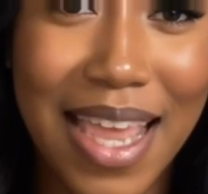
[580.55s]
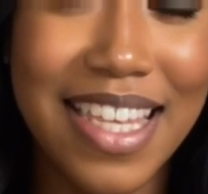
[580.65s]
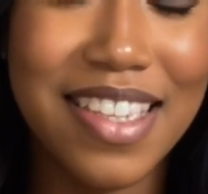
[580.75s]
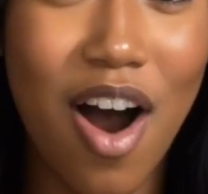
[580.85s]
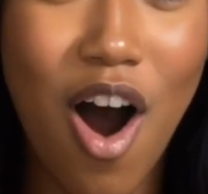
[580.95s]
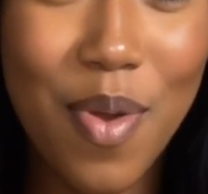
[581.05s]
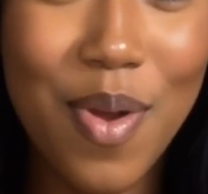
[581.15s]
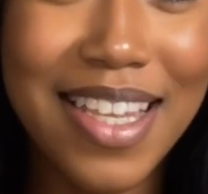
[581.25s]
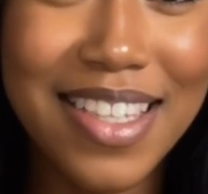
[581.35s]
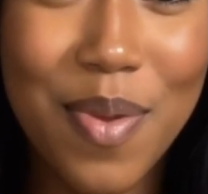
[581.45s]
It's
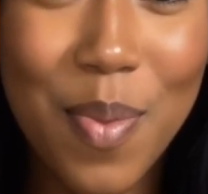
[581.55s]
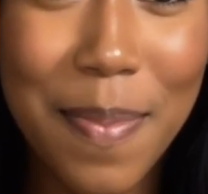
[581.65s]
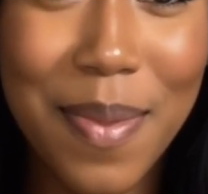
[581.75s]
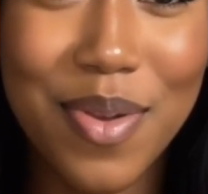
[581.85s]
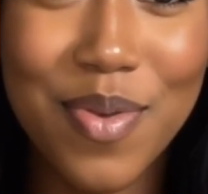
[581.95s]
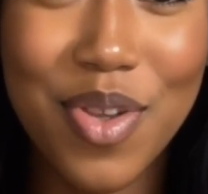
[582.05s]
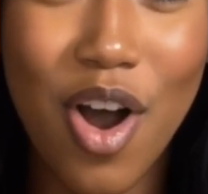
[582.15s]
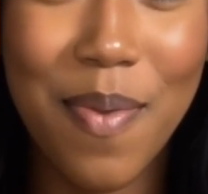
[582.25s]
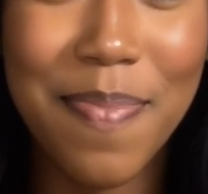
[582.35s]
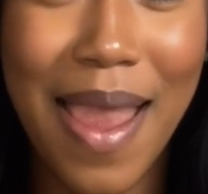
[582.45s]
always the women who
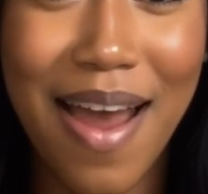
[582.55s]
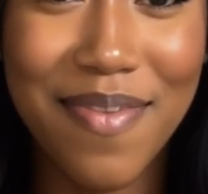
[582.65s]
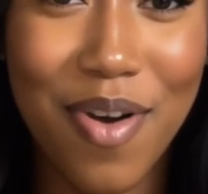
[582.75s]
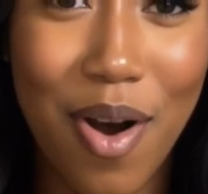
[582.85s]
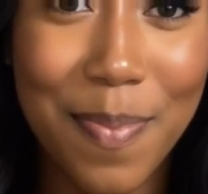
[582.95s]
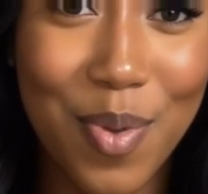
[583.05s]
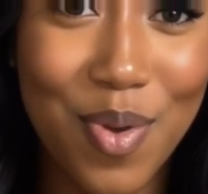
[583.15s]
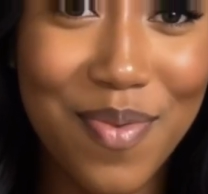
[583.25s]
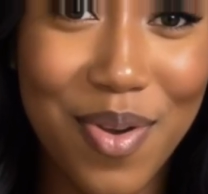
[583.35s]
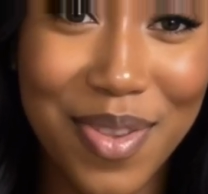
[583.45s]
don't beg for
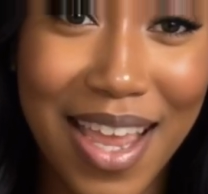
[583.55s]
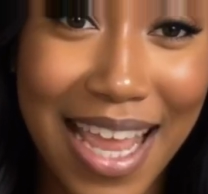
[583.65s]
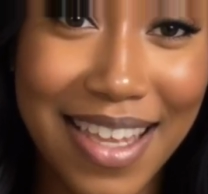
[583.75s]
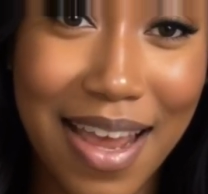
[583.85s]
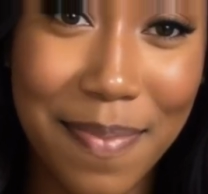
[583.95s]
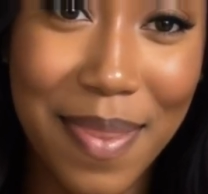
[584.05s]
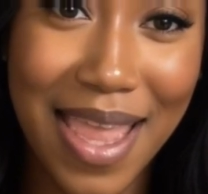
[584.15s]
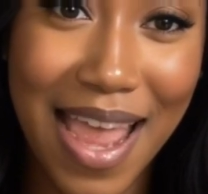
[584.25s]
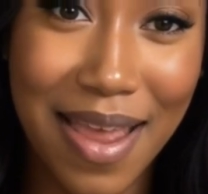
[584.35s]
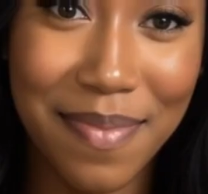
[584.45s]
approval that end up
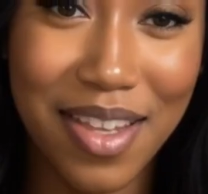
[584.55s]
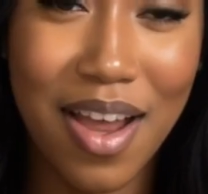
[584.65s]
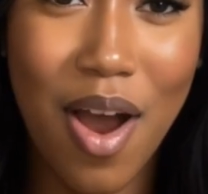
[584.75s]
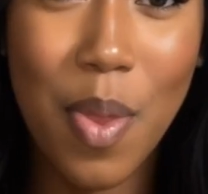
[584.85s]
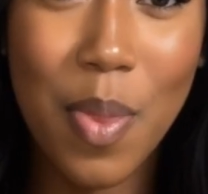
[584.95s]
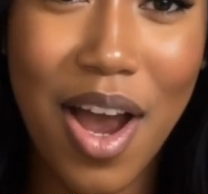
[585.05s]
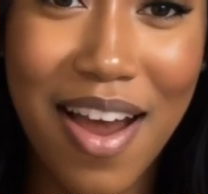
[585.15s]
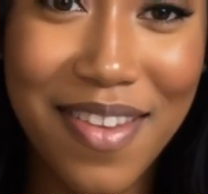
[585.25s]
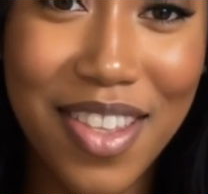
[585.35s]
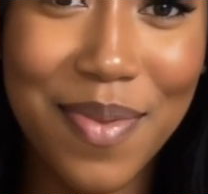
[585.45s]
blamed.
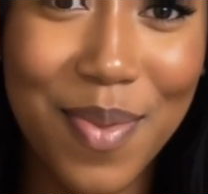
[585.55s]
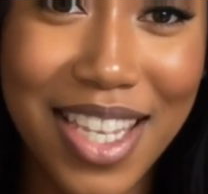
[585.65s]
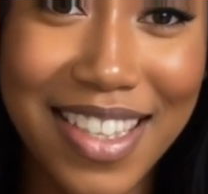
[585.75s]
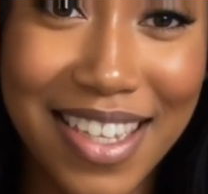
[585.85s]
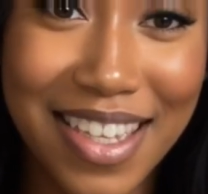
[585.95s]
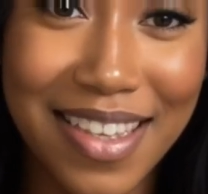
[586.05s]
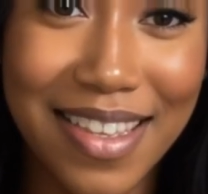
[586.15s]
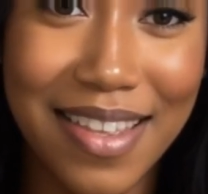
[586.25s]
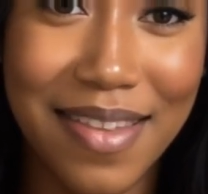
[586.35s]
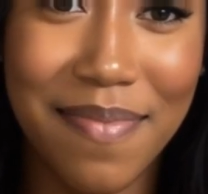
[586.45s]
Whatever the reason,
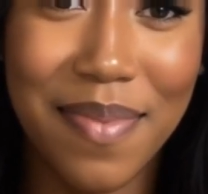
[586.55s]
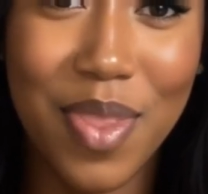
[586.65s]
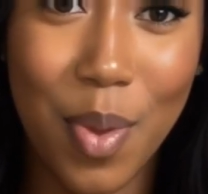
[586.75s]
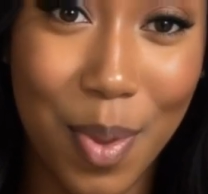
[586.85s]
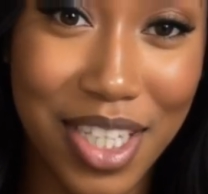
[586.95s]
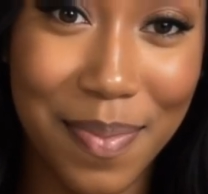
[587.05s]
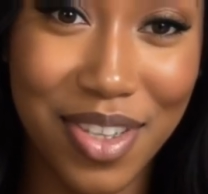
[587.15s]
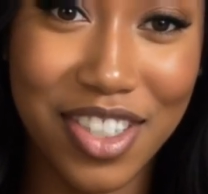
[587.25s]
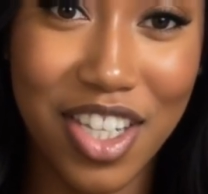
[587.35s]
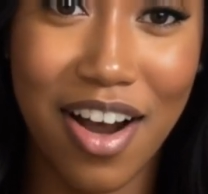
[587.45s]
the
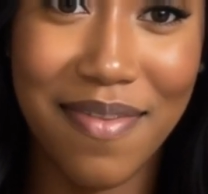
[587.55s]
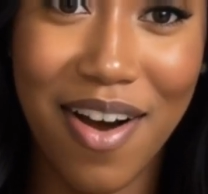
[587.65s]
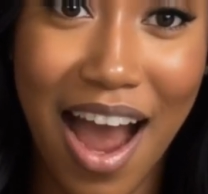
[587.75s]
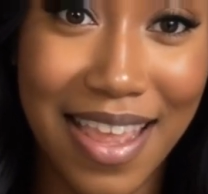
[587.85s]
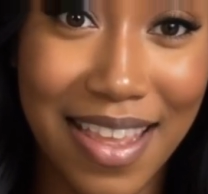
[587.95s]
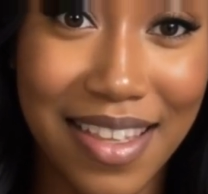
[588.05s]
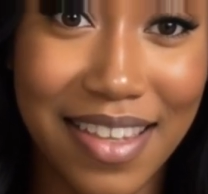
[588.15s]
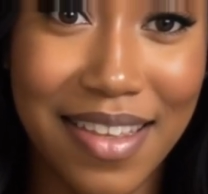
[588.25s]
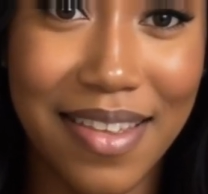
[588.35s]
whispers turned violent.